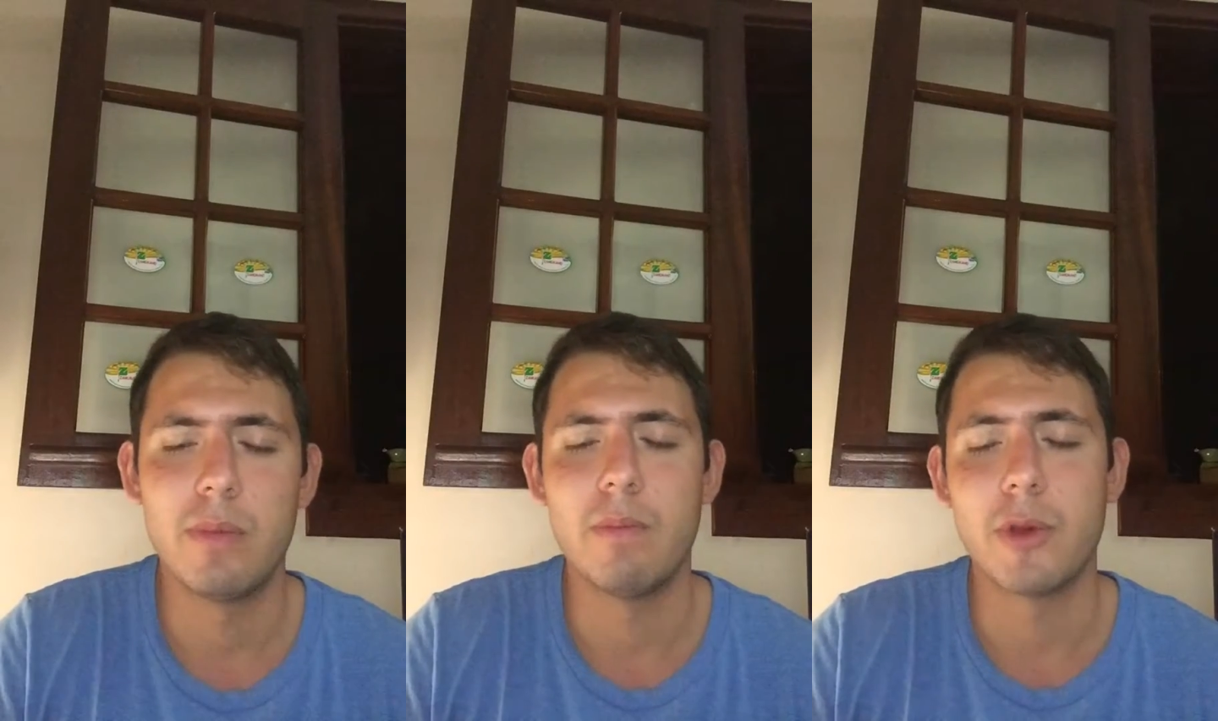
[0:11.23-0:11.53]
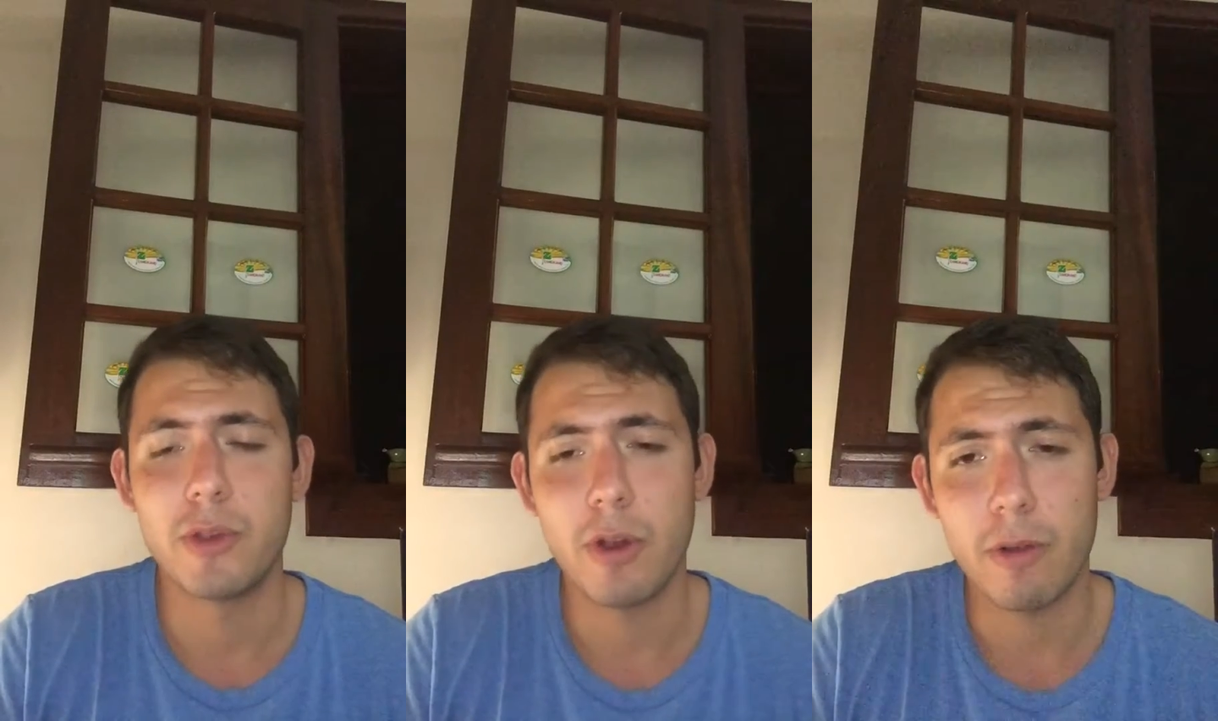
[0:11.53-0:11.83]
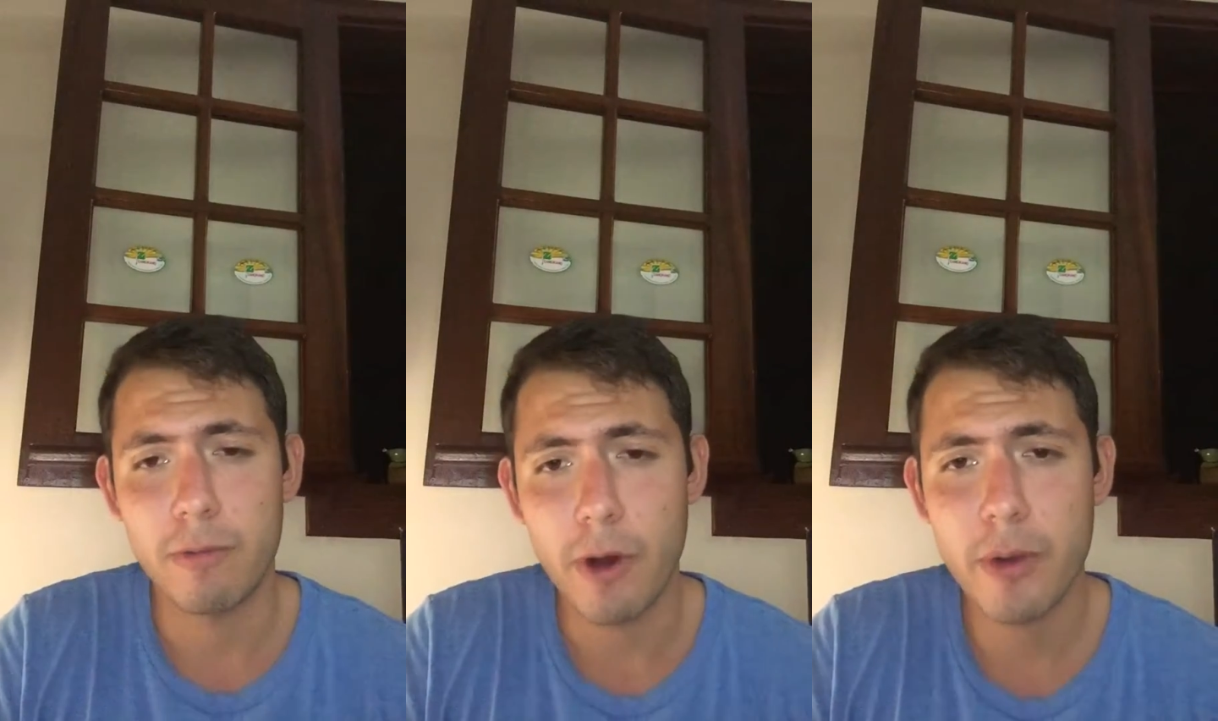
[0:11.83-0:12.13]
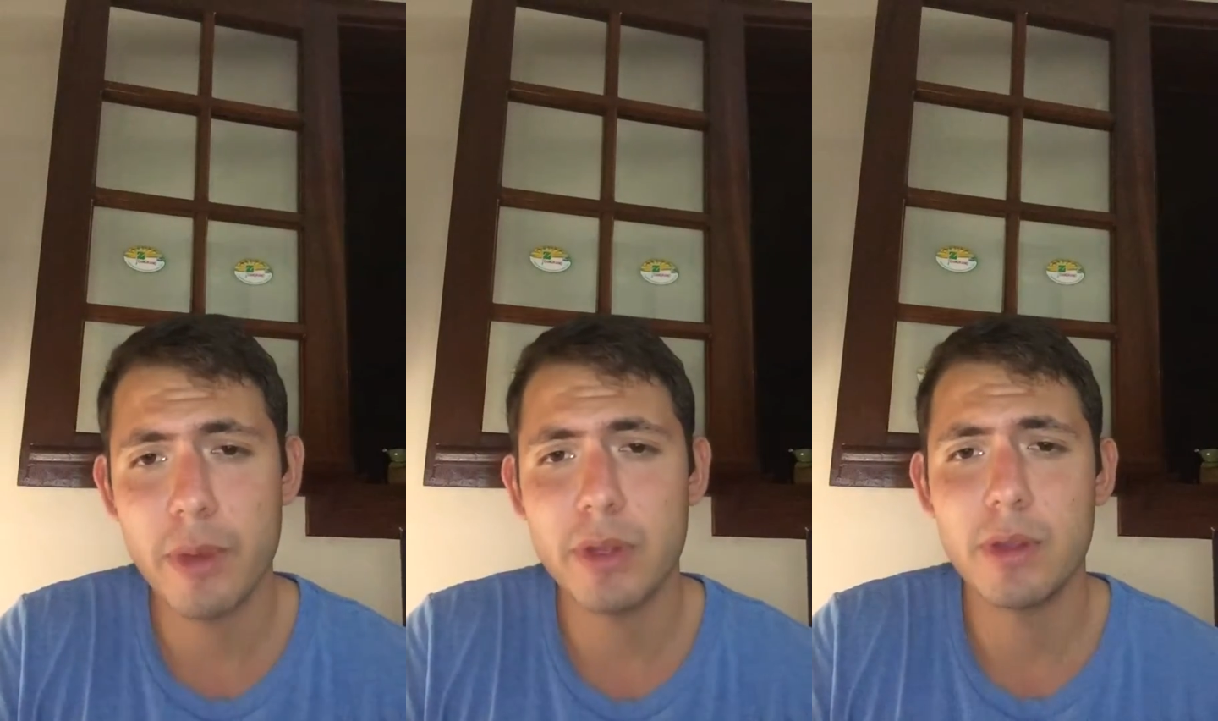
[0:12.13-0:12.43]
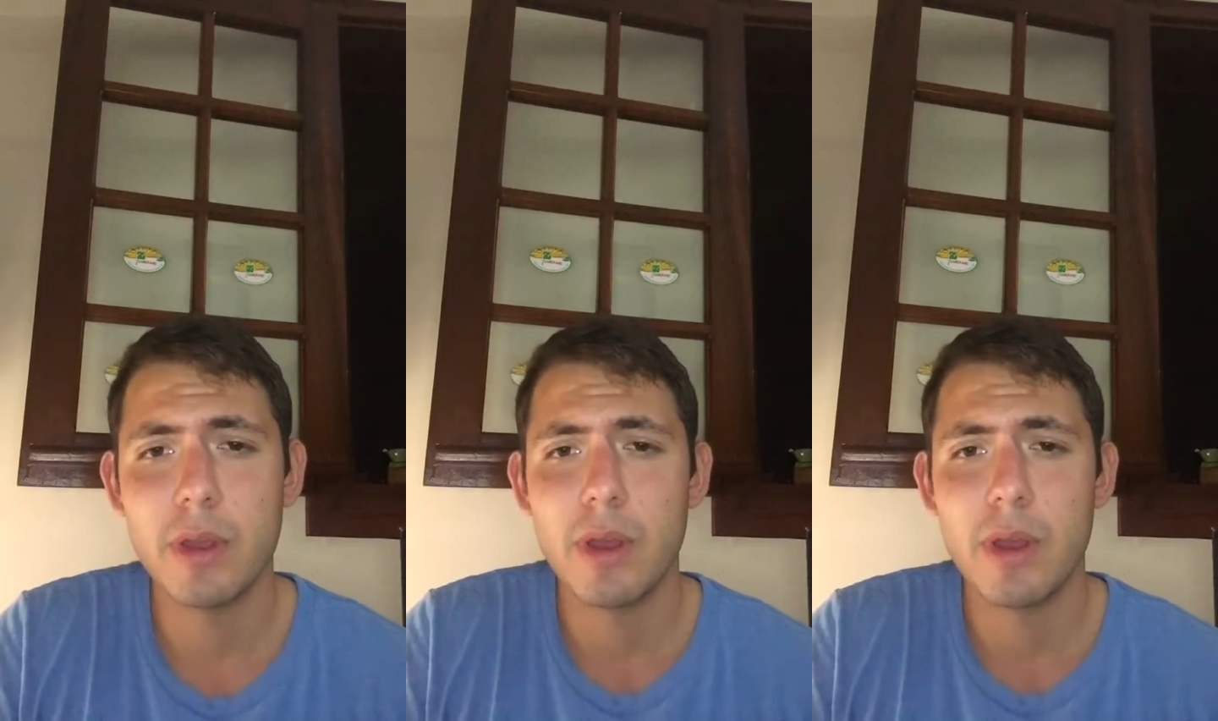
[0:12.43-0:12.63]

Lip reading: vertical farming.